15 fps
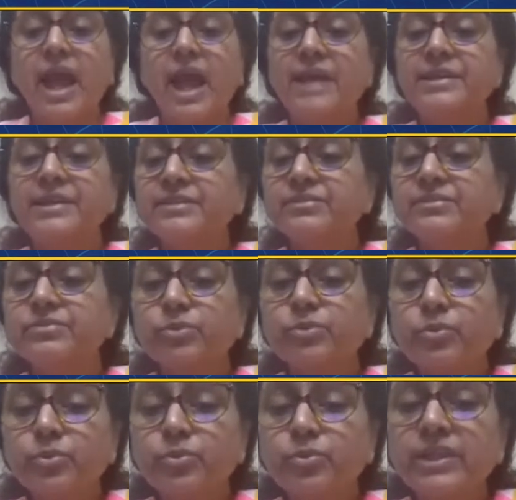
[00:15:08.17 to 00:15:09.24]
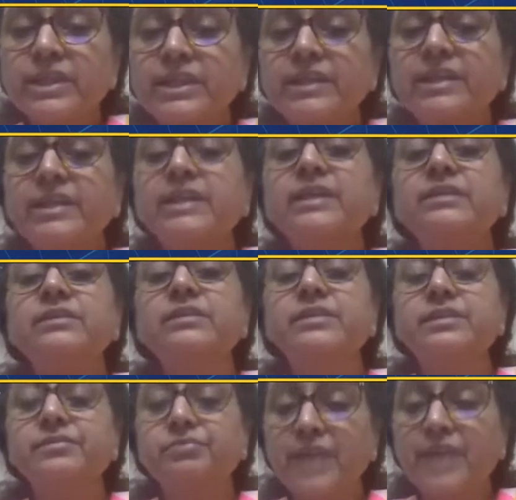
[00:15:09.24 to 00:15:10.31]
And it is only in
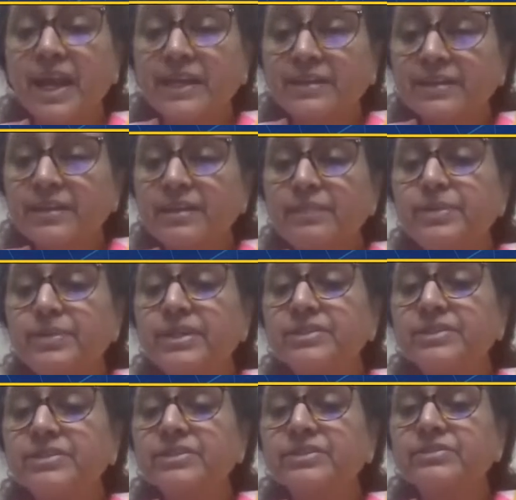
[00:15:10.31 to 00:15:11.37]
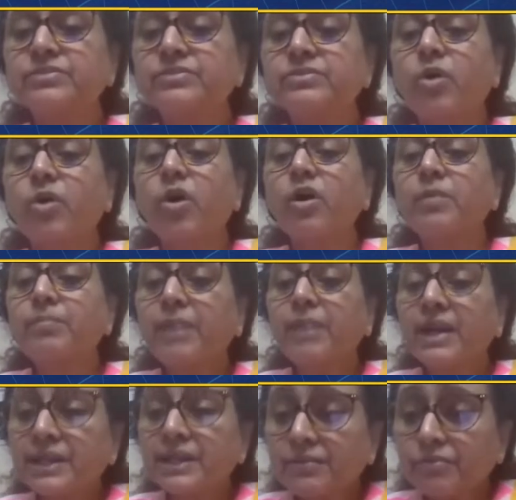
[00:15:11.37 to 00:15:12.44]
refractory patients or
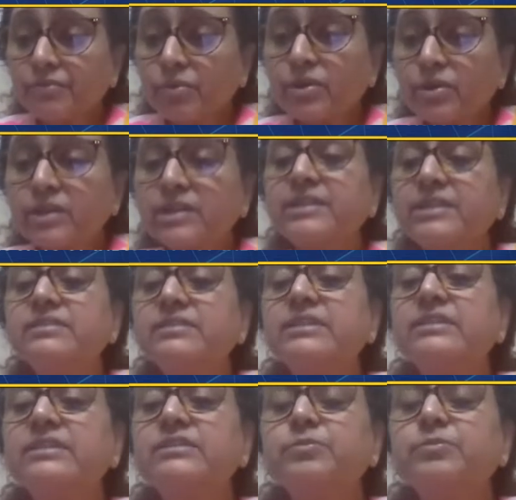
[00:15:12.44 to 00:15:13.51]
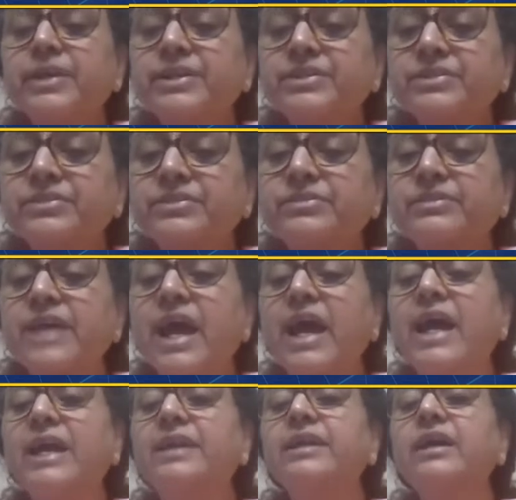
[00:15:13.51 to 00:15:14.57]
multifocal disease patients
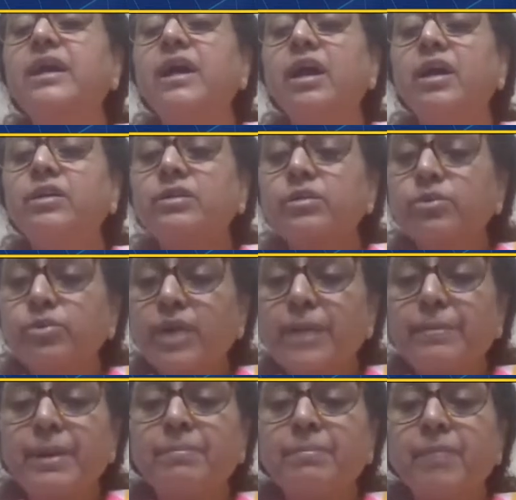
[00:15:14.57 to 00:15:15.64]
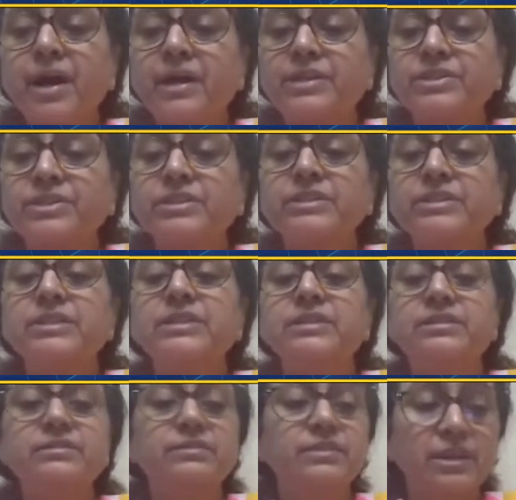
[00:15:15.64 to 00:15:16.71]
that a 2 mm margin
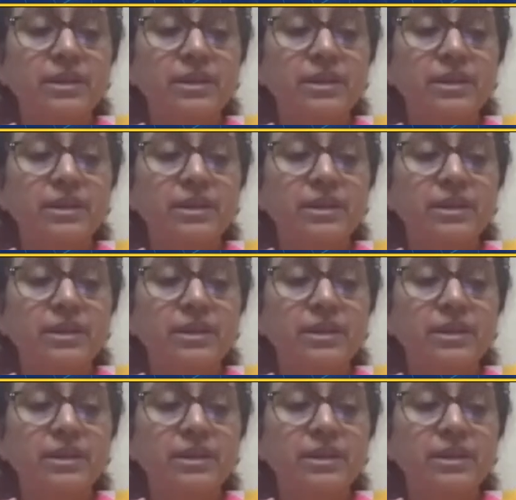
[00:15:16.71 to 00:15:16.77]
is